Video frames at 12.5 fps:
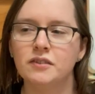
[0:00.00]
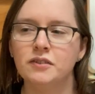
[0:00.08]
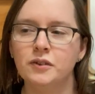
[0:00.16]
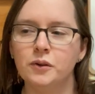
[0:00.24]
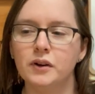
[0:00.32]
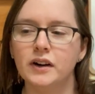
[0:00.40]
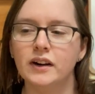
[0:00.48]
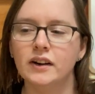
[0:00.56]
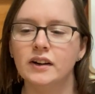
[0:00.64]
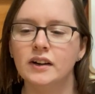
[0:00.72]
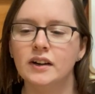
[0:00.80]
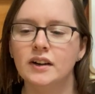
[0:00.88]
4,
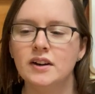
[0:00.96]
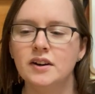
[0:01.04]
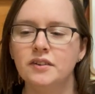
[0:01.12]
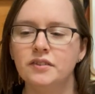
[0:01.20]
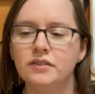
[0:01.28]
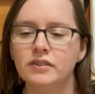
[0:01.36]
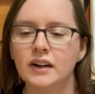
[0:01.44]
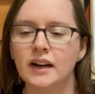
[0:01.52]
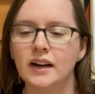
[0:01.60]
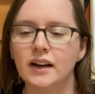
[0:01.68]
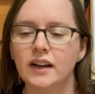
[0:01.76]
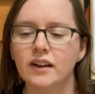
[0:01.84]
5.
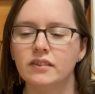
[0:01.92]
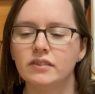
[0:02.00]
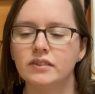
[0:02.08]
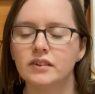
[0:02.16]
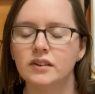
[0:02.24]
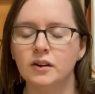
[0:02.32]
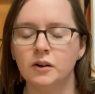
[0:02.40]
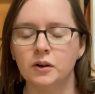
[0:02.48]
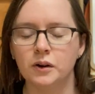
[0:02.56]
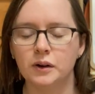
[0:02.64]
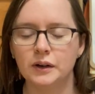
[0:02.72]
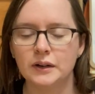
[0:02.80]
Oh.